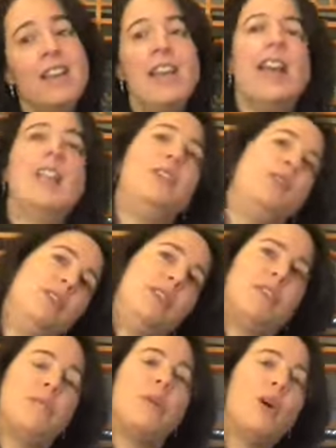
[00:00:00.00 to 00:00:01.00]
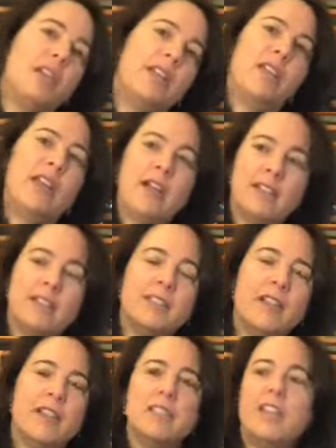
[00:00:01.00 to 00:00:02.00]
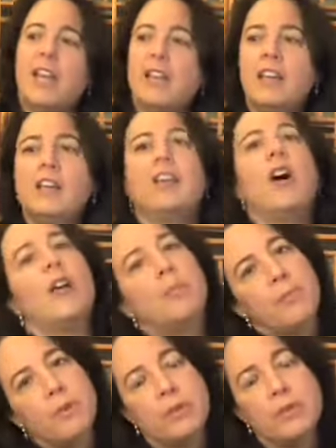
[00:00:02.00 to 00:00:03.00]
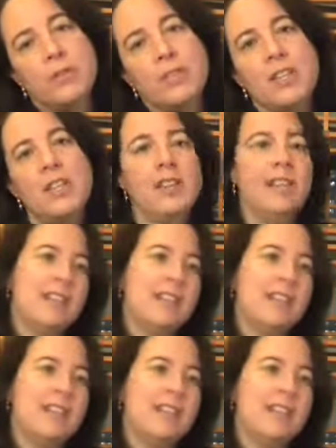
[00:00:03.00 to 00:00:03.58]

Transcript: and you didn't mark it as such and it got produced.